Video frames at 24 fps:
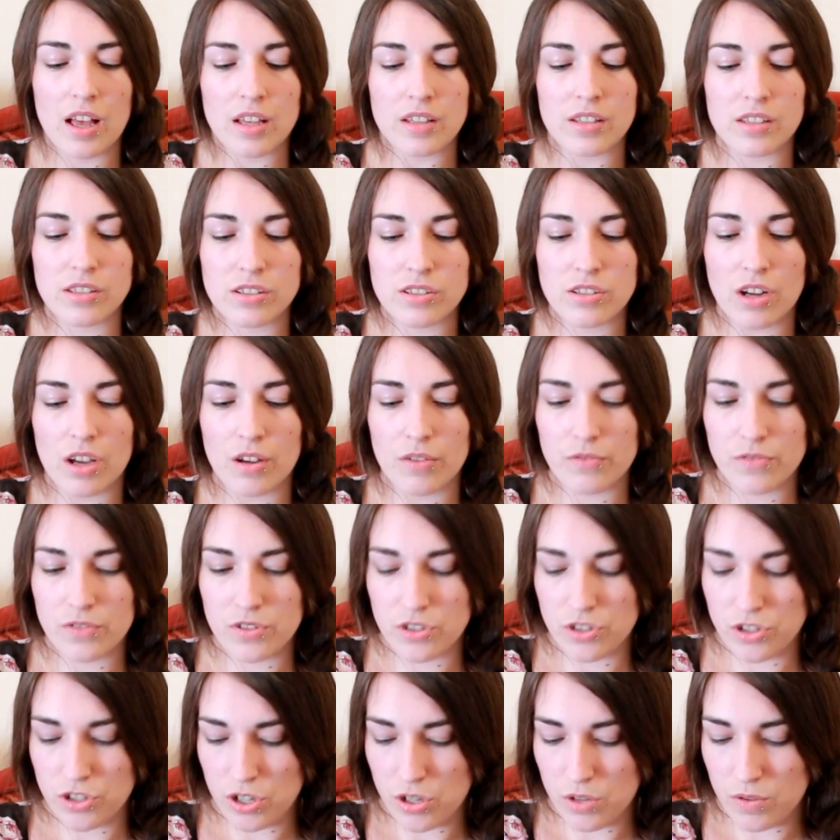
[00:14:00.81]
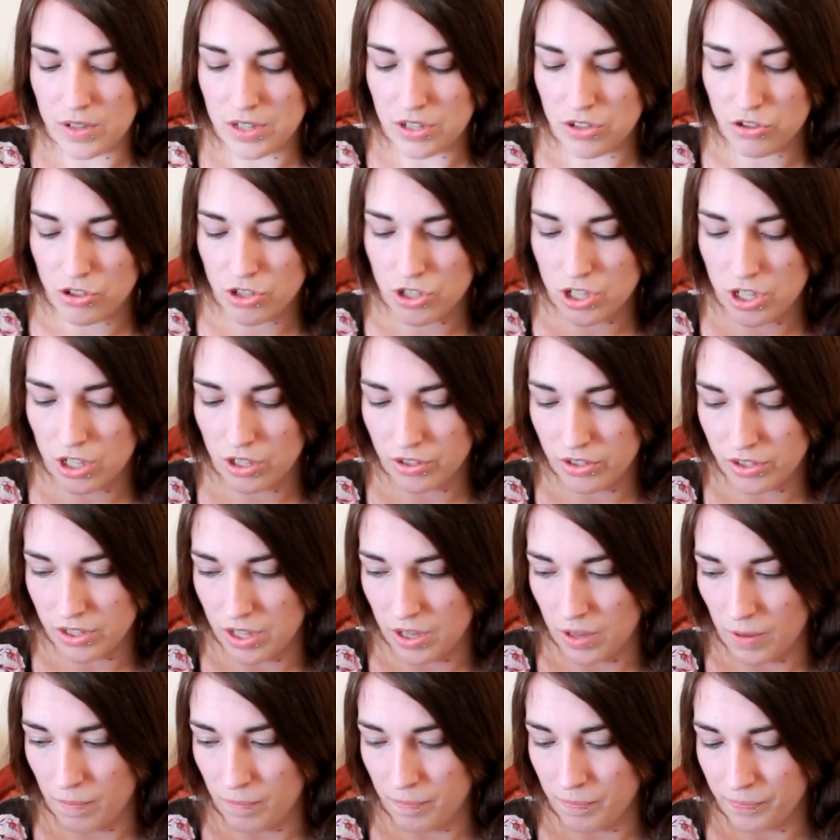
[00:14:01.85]
stuff to introduce
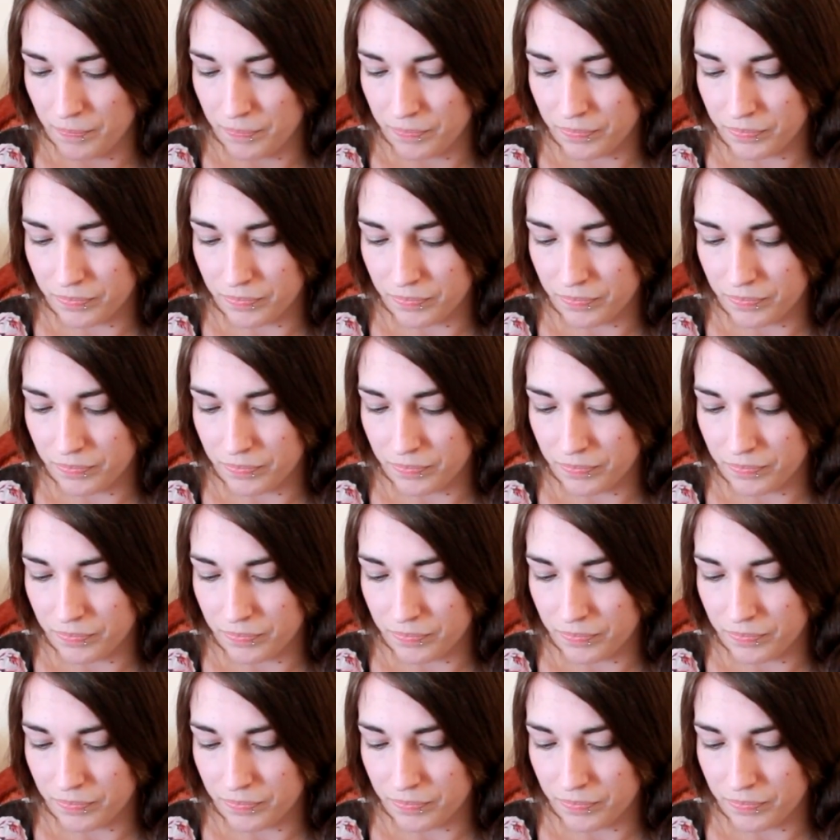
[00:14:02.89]
them.